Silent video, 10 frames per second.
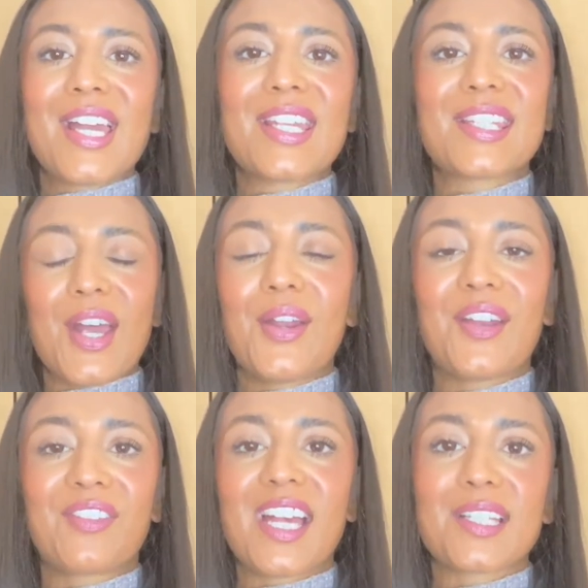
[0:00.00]
So
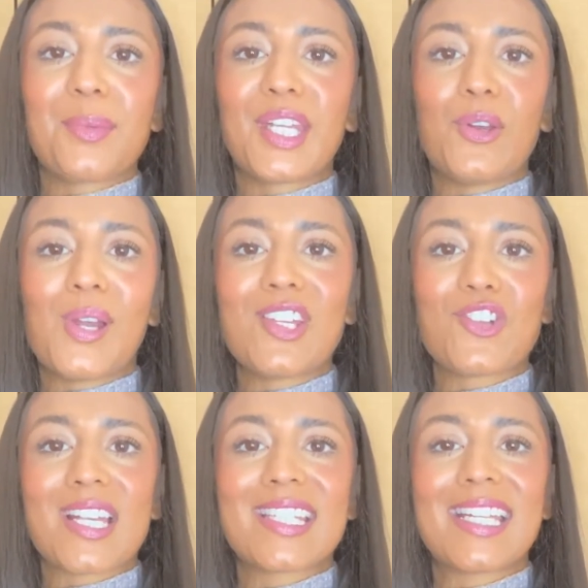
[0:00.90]
if that's something you're
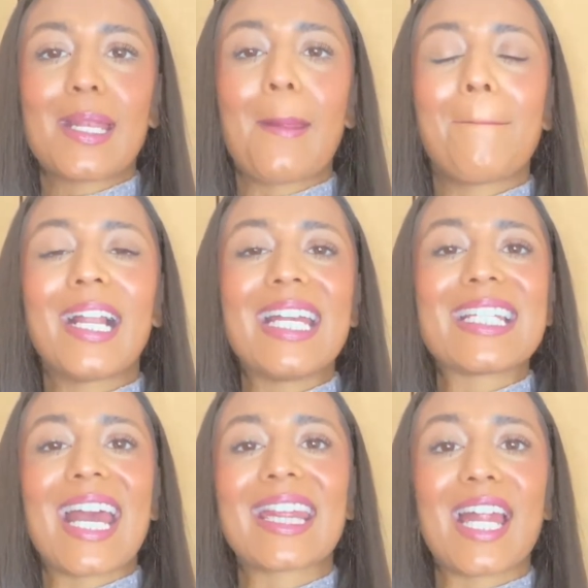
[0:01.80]
interested in, please
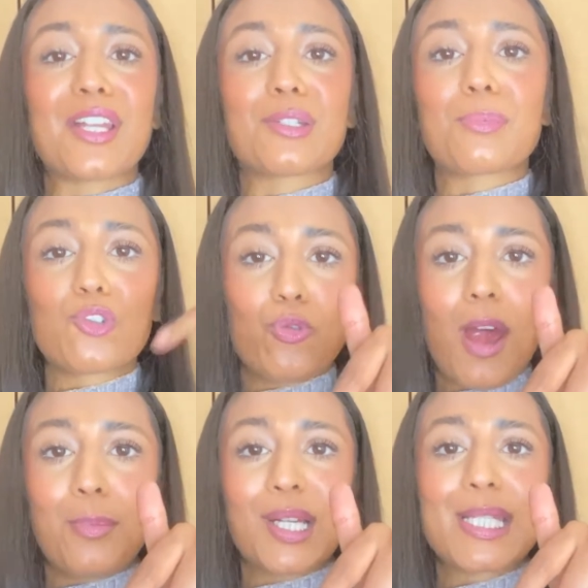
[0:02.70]
hit that
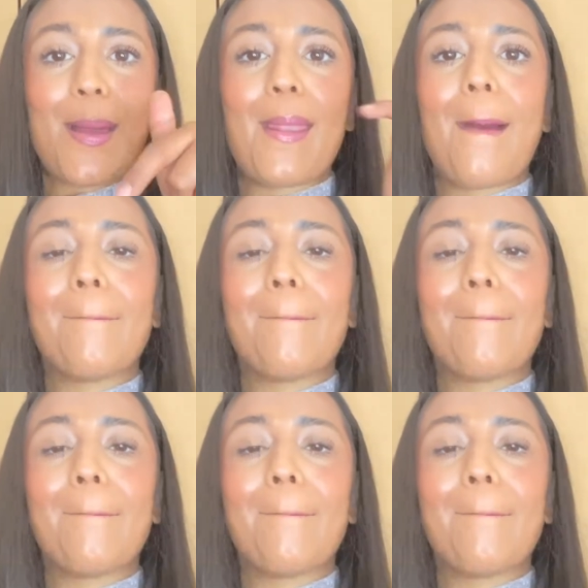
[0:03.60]
subscribe button